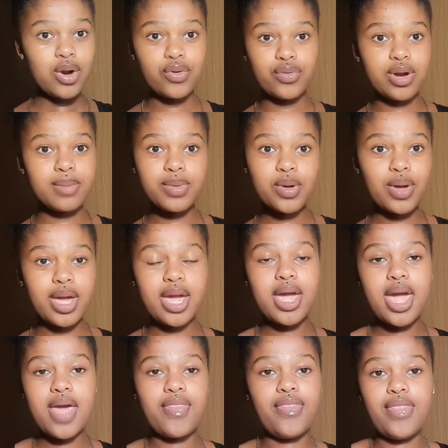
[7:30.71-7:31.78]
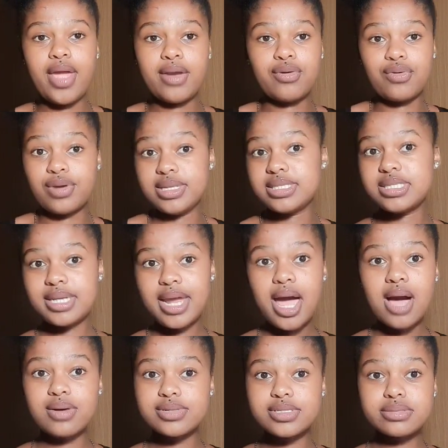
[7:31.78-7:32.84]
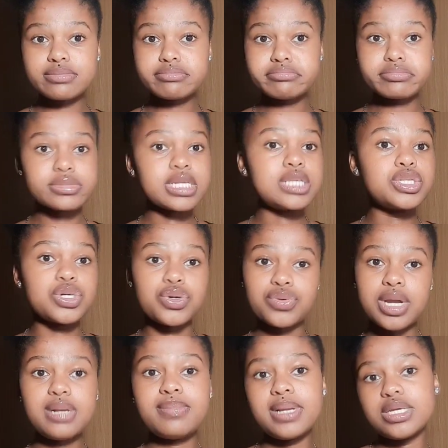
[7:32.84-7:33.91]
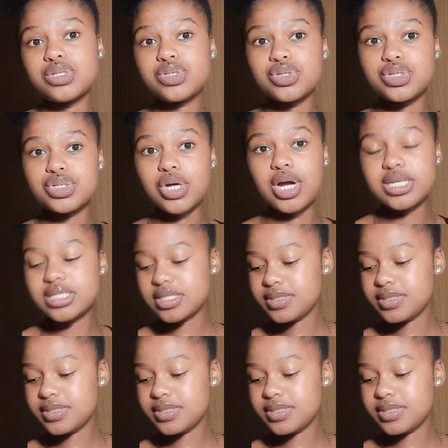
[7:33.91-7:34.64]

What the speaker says: rub your hair, and then rinse it out. That's a great place to start.